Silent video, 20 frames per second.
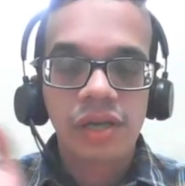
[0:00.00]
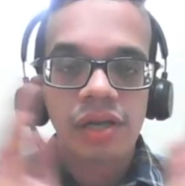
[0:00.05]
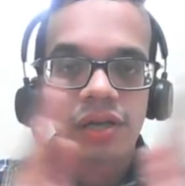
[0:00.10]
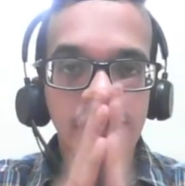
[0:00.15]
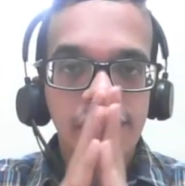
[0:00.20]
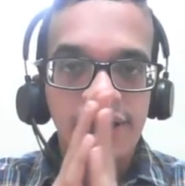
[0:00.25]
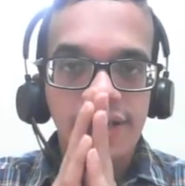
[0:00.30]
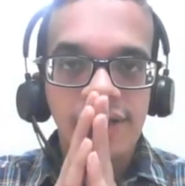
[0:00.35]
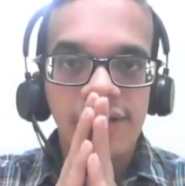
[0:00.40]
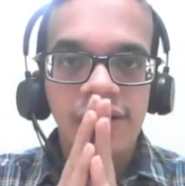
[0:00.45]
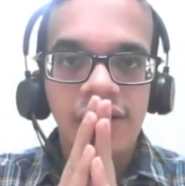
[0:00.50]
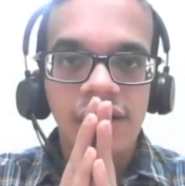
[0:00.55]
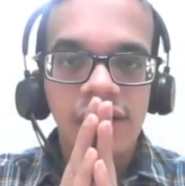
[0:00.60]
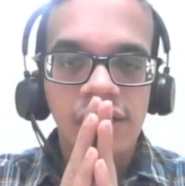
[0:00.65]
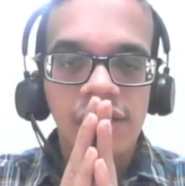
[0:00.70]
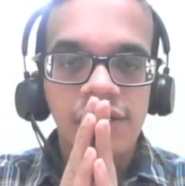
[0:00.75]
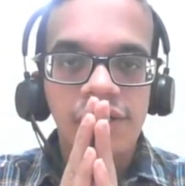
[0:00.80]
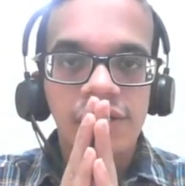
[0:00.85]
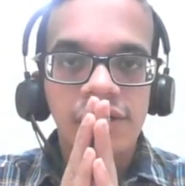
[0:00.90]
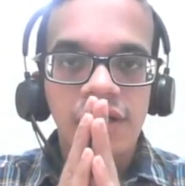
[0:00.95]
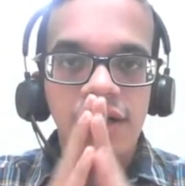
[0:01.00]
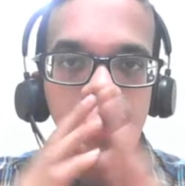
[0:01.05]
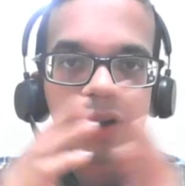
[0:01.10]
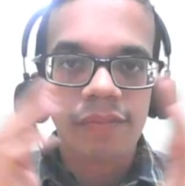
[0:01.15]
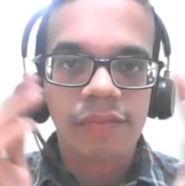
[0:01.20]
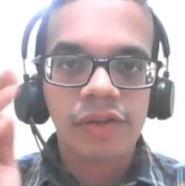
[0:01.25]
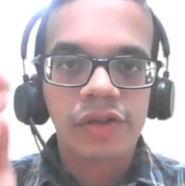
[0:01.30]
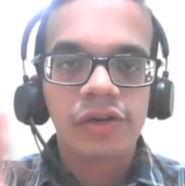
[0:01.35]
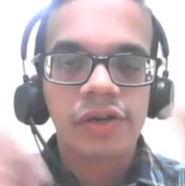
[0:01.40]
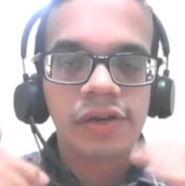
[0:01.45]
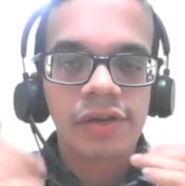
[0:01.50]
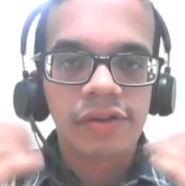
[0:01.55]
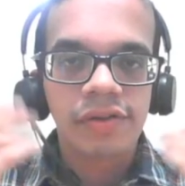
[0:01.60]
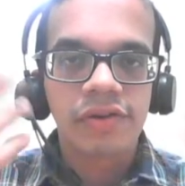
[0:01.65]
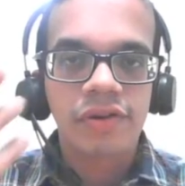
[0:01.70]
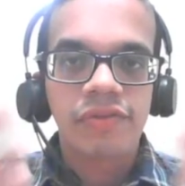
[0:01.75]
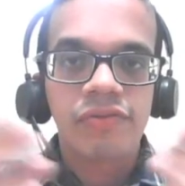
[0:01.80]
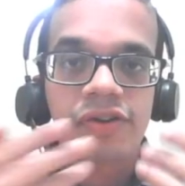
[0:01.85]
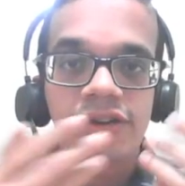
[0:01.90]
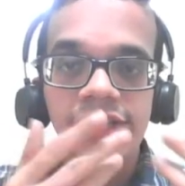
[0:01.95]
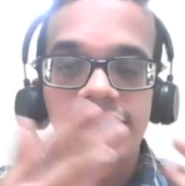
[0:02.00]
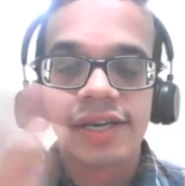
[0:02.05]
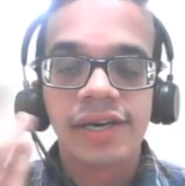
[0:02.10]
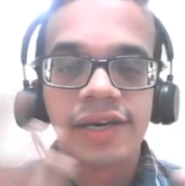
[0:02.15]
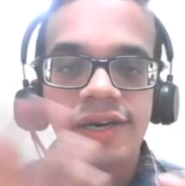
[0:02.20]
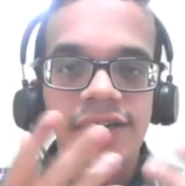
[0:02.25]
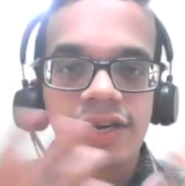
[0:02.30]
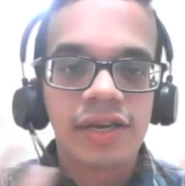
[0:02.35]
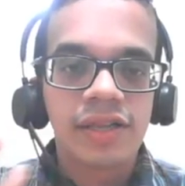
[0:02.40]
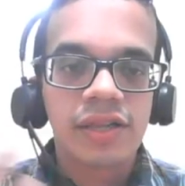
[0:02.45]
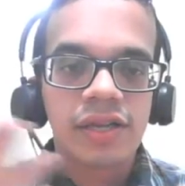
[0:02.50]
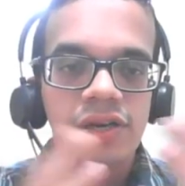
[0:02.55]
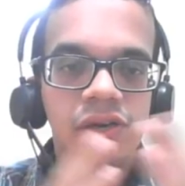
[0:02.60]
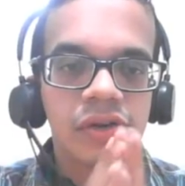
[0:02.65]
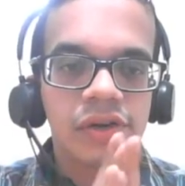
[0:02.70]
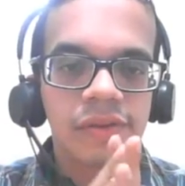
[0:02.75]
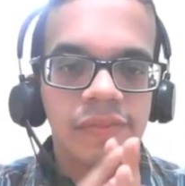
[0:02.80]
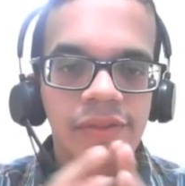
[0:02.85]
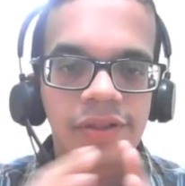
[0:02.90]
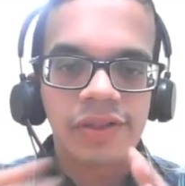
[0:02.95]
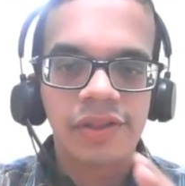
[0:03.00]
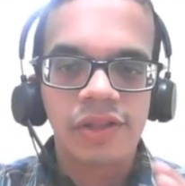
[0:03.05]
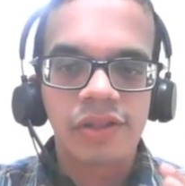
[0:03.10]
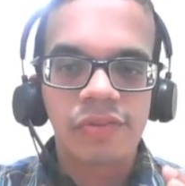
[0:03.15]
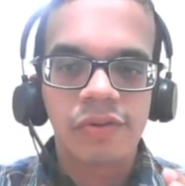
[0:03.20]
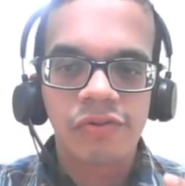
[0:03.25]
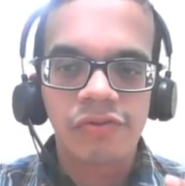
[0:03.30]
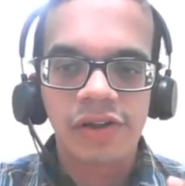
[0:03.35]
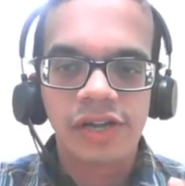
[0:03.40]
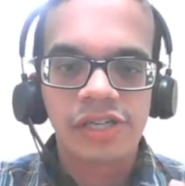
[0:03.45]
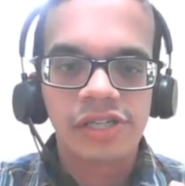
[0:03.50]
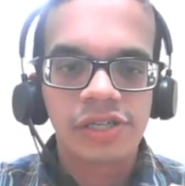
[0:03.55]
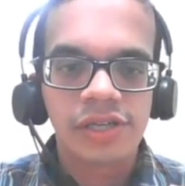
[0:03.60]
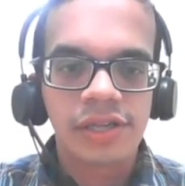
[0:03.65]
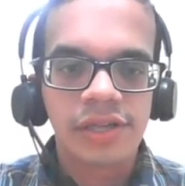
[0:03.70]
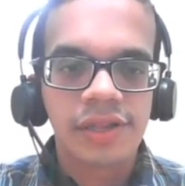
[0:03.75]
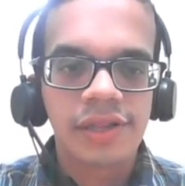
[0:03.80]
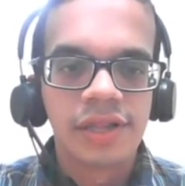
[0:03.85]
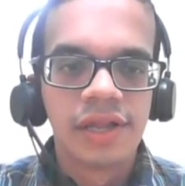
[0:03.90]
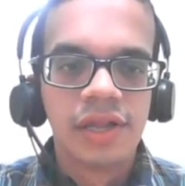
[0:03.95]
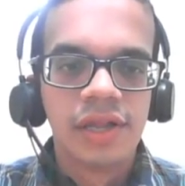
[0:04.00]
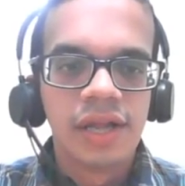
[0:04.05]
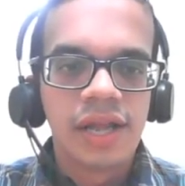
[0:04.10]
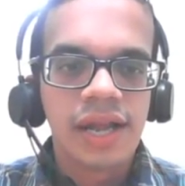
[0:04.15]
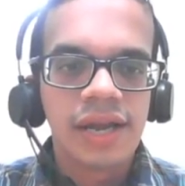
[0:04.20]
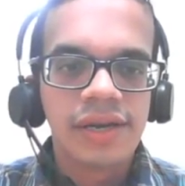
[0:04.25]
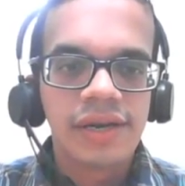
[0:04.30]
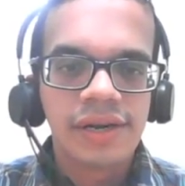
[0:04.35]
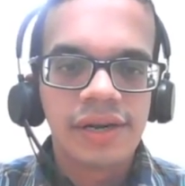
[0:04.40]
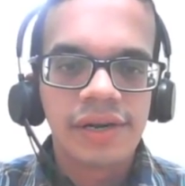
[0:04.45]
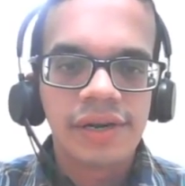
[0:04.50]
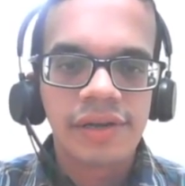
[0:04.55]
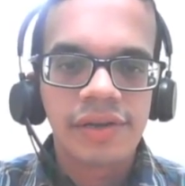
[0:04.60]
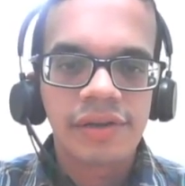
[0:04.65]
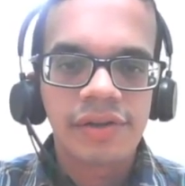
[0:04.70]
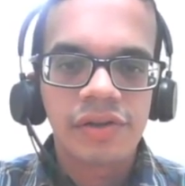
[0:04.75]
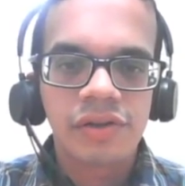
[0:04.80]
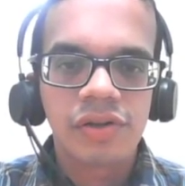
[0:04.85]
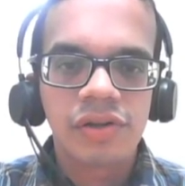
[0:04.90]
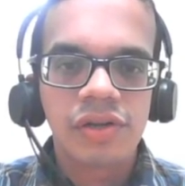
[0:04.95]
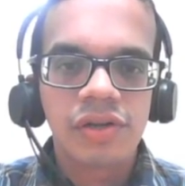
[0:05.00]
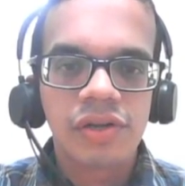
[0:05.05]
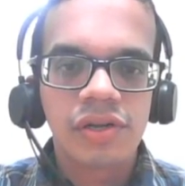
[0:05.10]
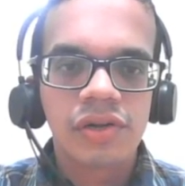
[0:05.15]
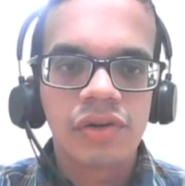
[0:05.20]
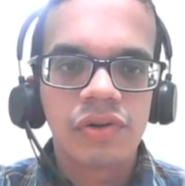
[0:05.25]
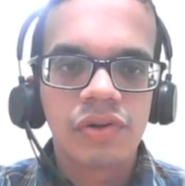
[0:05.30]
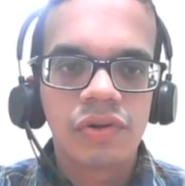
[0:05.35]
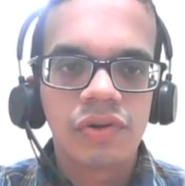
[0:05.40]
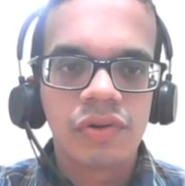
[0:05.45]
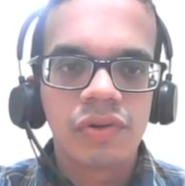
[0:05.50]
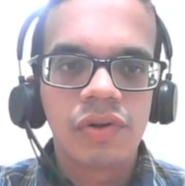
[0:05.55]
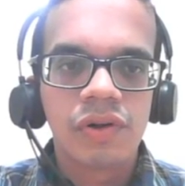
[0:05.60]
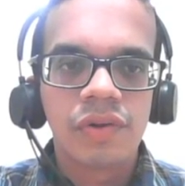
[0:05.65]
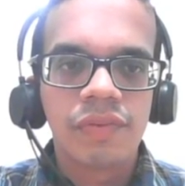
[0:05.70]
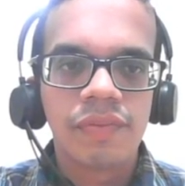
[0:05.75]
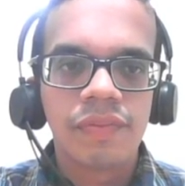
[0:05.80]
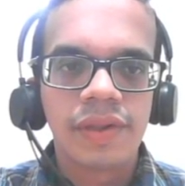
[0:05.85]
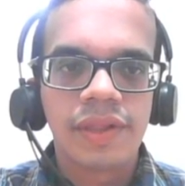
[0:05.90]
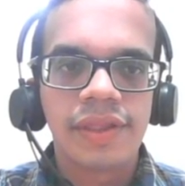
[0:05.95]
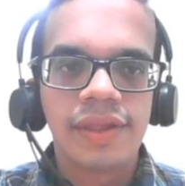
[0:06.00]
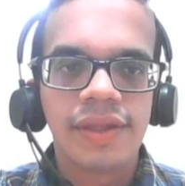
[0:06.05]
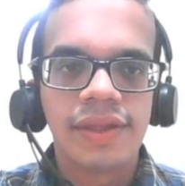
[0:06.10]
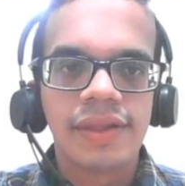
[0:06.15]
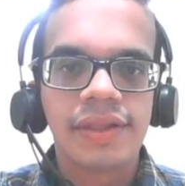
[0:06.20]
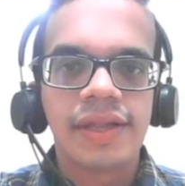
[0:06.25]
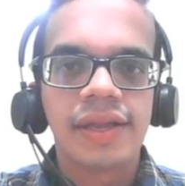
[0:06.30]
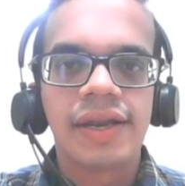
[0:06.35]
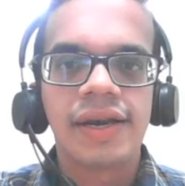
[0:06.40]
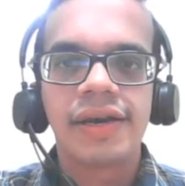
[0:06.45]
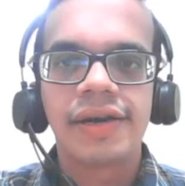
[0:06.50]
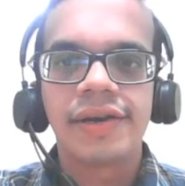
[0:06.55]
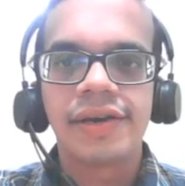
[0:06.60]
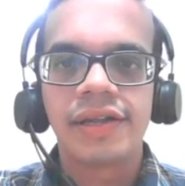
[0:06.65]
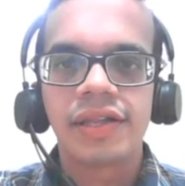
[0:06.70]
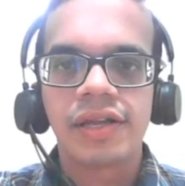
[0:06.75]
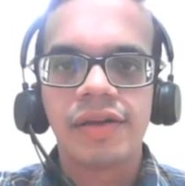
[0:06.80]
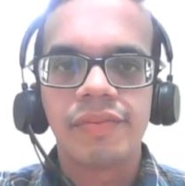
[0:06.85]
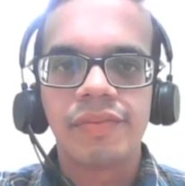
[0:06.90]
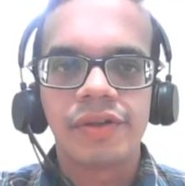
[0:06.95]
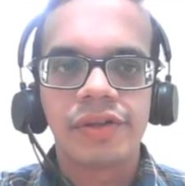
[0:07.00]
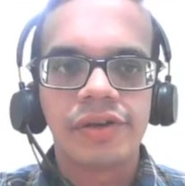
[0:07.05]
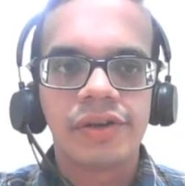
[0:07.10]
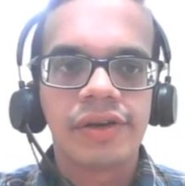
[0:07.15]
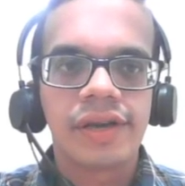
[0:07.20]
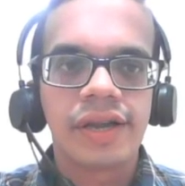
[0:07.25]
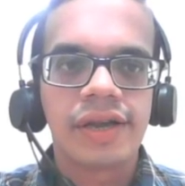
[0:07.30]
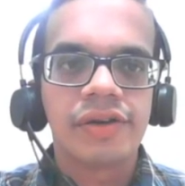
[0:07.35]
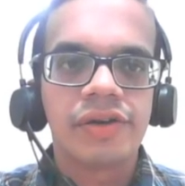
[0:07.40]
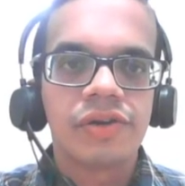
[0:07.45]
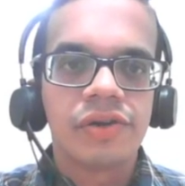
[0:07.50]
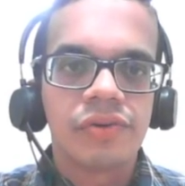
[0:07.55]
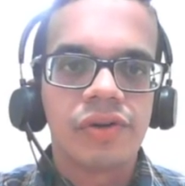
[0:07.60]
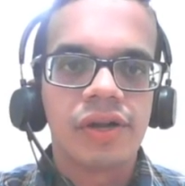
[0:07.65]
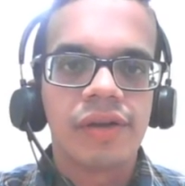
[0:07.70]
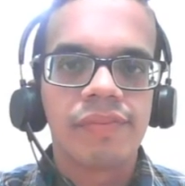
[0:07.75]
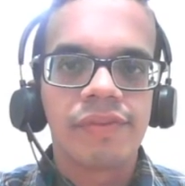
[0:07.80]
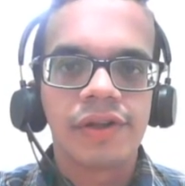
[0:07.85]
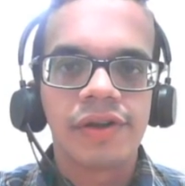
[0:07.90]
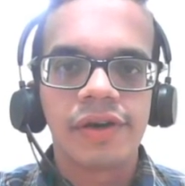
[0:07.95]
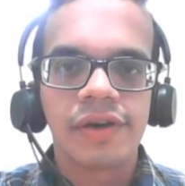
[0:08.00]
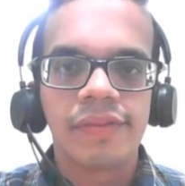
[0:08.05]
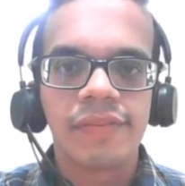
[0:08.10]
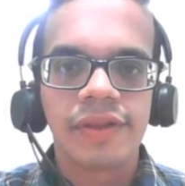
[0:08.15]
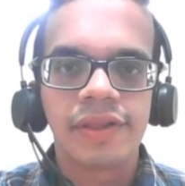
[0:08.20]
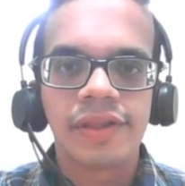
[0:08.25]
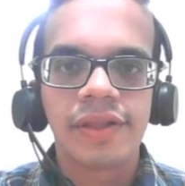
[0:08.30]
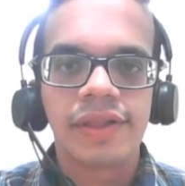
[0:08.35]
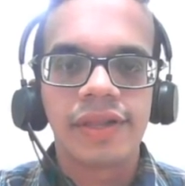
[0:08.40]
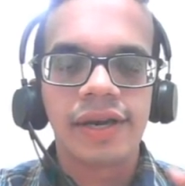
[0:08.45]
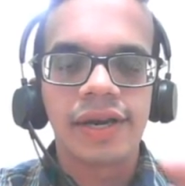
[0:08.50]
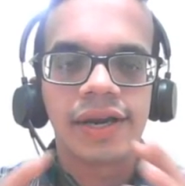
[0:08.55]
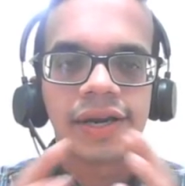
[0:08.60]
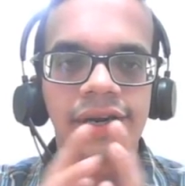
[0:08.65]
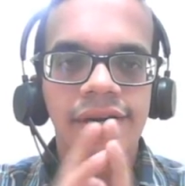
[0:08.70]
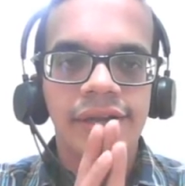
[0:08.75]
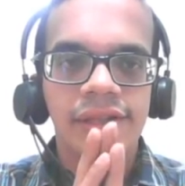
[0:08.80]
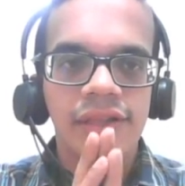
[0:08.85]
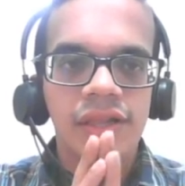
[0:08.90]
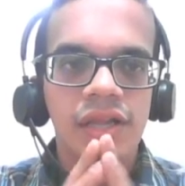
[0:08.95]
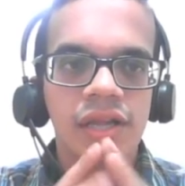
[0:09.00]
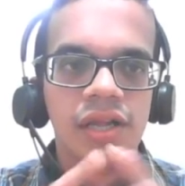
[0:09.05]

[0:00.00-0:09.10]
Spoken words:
there are comes into the further needs into the business professionals, and who business analytics comes into, and you comes into the business analytics.